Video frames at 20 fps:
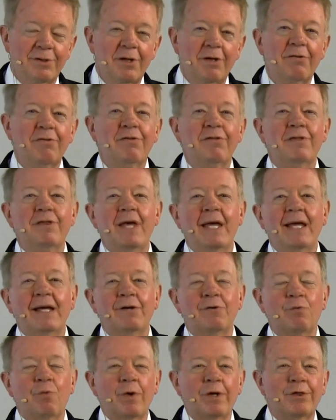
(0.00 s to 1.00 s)
to
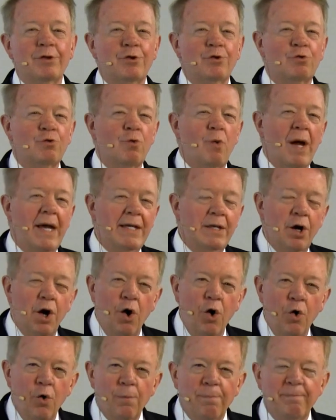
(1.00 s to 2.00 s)
think with great
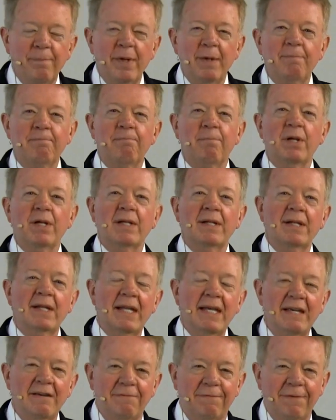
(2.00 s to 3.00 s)
hope and
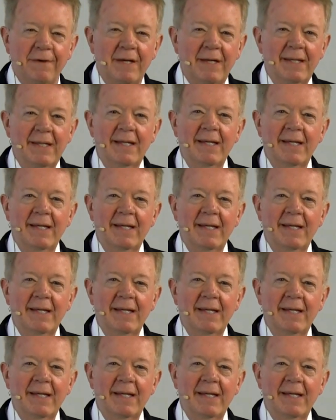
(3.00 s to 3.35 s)
belief,